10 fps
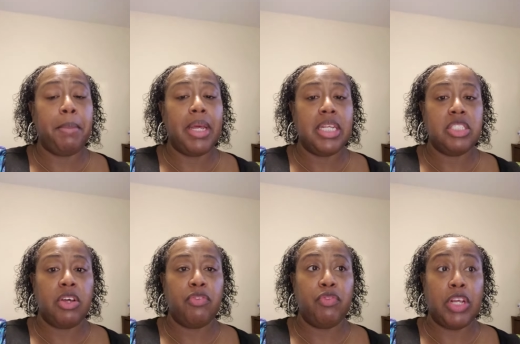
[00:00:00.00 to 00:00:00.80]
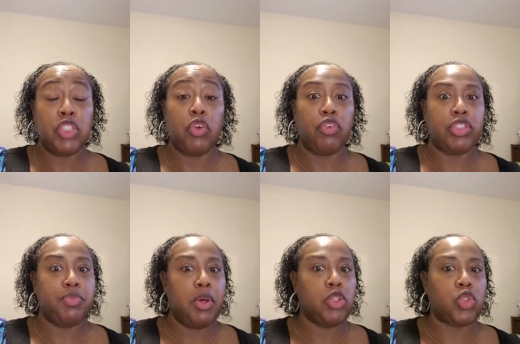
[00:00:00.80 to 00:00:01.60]
But it's, a, um, it's, it
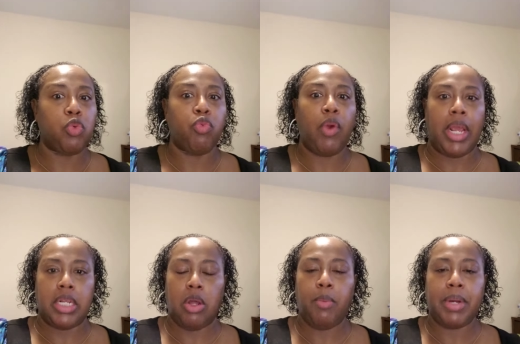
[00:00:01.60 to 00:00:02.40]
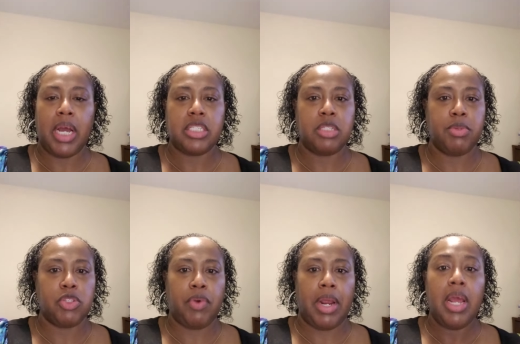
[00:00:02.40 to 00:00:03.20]
smells great. Oh my gosh, it smells
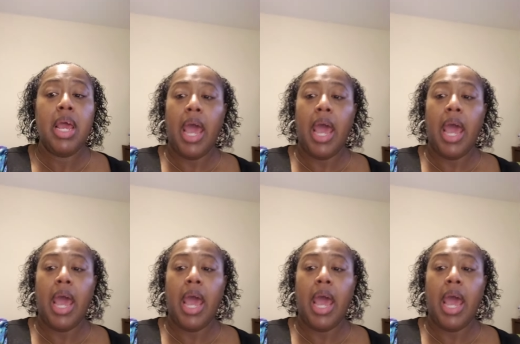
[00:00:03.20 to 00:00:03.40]
great.